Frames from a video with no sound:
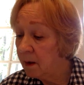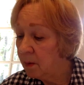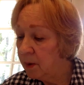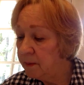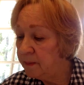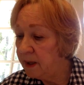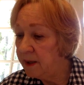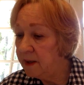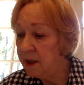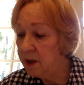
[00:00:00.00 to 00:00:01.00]
would be
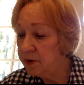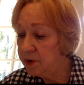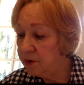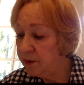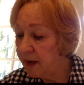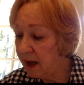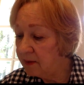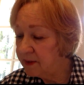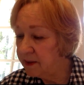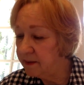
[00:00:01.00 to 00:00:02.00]
the year
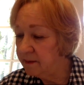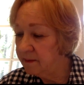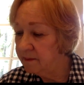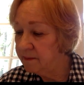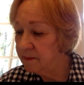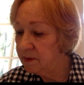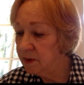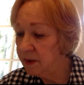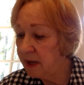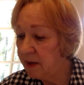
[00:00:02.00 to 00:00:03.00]
2000.
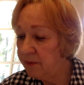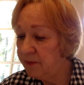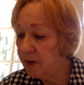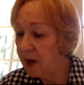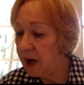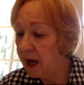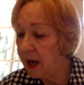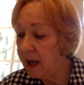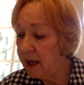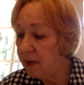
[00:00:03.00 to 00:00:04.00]
Look how
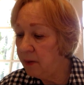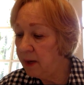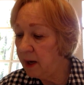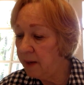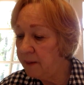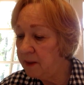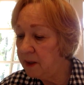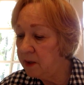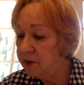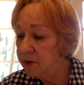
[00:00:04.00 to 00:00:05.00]
high he went up in the
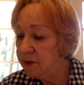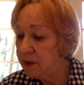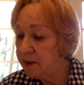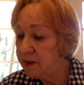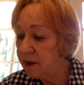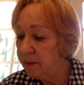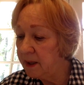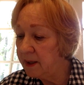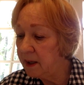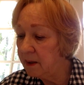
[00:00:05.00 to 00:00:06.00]
year 2000. I'll
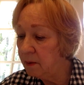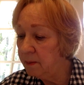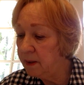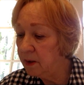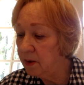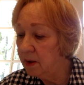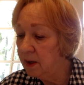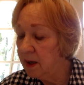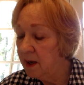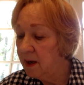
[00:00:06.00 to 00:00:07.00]
make that a little bigger.
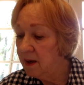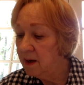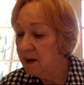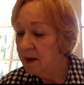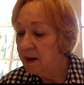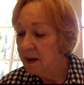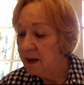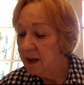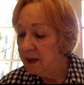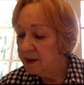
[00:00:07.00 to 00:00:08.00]

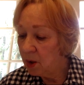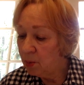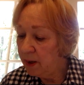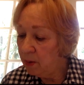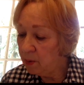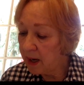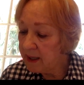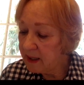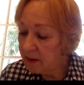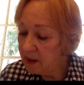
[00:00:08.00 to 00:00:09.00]
So we will write
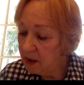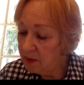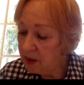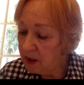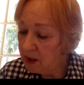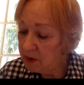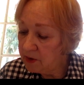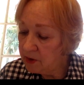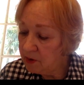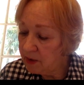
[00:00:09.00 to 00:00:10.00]
down here the year
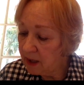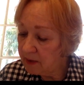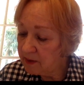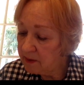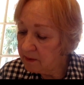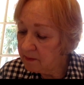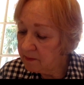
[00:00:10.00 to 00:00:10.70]
2000.